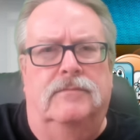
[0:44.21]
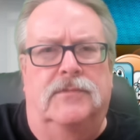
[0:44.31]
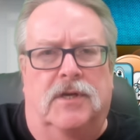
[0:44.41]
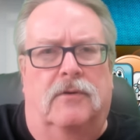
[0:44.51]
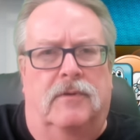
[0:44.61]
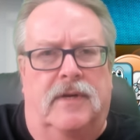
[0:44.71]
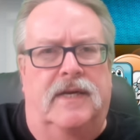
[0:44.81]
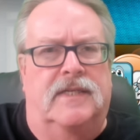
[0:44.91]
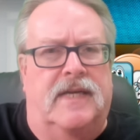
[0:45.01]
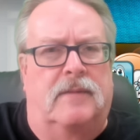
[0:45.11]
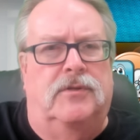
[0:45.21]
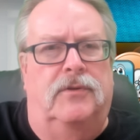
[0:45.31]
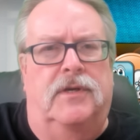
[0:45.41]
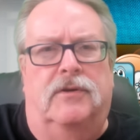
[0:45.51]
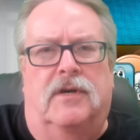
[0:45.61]
So it is
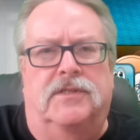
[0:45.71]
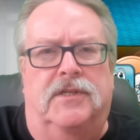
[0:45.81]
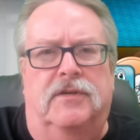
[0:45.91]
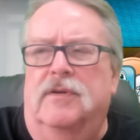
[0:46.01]
absolutely no cost to you.